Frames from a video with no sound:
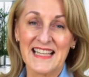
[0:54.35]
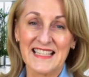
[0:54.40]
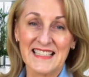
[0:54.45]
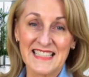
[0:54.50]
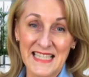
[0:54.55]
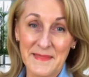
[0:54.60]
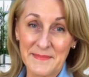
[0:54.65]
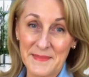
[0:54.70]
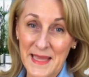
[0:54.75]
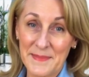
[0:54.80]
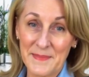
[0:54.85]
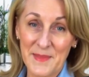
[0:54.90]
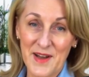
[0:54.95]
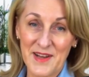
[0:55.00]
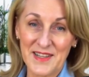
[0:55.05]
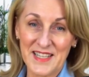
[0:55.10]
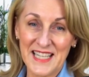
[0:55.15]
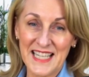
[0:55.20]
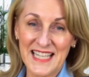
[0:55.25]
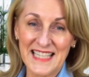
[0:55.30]
Simply
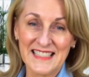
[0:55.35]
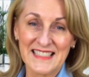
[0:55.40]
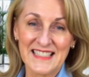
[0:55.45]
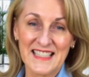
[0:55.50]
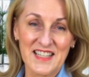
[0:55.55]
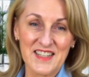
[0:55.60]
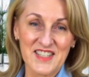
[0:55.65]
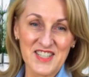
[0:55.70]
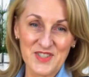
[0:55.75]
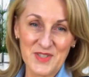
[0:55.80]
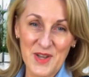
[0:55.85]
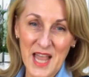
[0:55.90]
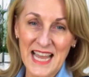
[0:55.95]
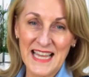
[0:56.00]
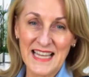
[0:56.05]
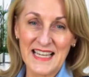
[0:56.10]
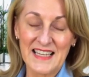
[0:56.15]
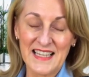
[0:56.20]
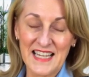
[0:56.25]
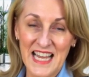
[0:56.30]
put, it's an
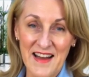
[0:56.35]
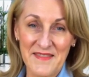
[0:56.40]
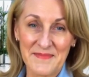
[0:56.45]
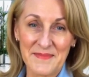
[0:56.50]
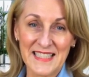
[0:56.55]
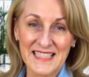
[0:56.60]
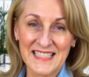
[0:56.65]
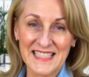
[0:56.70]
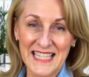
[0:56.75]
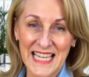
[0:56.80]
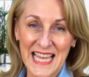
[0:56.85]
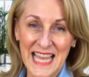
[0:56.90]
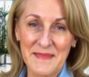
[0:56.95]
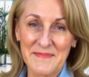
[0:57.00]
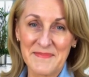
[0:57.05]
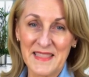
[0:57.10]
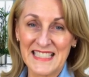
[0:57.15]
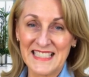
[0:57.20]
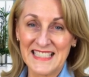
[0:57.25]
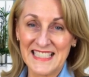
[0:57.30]
Australian government scheme
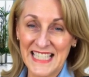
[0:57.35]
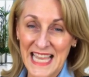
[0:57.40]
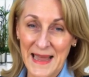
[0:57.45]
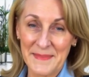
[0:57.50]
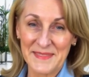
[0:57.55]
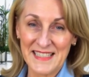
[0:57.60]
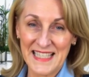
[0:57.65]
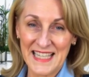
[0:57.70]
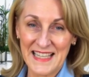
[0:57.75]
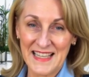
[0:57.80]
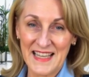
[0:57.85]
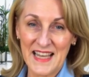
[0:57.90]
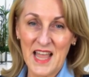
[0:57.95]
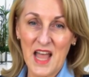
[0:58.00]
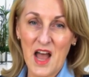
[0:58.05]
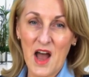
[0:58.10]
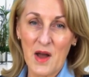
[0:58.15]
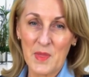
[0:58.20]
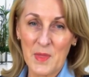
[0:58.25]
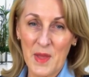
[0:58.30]
that steps in
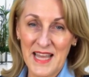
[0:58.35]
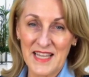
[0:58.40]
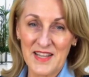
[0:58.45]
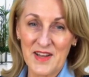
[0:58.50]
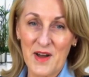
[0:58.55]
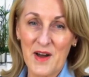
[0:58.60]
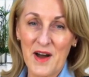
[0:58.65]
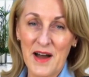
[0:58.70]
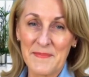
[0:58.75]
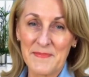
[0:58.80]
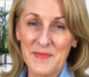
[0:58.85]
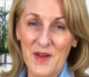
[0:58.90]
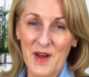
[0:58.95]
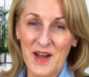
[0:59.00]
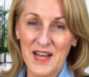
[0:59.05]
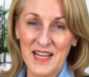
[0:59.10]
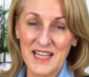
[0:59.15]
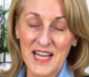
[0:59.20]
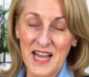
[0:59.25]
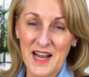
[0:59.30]
when your
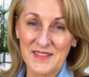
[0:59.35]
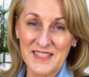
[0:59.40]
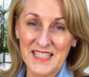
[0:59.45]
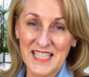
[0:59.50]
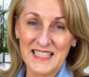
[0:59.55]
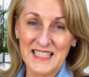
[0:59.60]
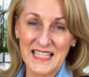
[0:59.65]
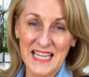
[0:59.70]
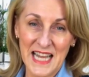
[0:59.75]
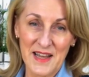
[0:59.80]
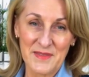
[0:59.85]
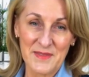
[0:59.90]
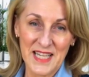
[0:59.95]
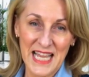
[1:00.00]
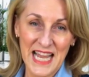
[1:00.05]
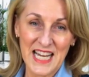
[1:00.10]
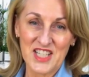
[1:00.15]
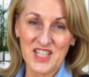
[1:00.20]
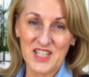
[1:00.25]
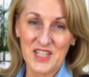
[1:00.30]
employer goes into
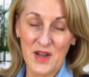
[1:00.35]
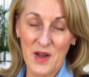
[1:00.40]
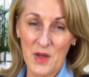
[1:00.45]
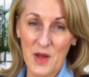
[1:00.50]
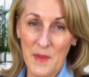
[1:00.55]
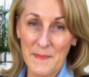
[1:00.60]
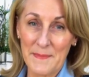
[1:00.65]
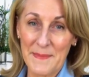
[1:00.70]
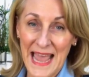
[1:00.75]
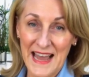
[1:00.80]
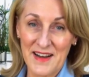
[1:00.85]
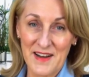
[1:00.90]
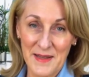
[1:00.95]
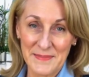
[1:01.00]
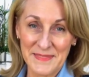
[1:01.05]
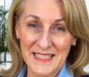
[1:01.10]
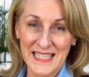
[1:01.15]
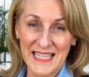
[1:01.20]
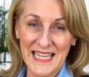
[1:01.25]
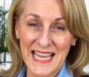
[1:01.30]
liquidation or
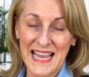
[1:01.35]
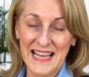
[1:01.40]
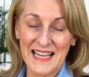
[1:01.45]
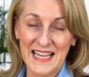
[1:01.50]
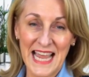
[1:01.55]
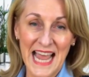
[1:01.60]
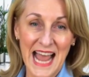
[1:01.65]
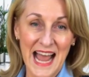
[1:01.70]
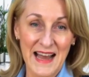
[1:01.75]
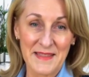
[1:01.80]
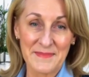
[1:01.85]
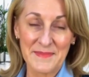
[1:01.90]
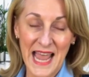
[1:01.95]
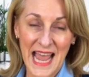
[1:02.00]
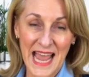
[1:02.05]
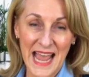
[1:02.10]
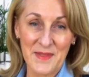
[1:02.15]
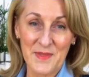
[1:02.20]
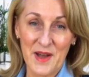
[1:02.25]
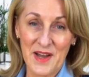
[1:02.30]
bankruptcy and can't
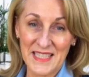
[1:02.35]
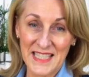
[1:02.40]
pay what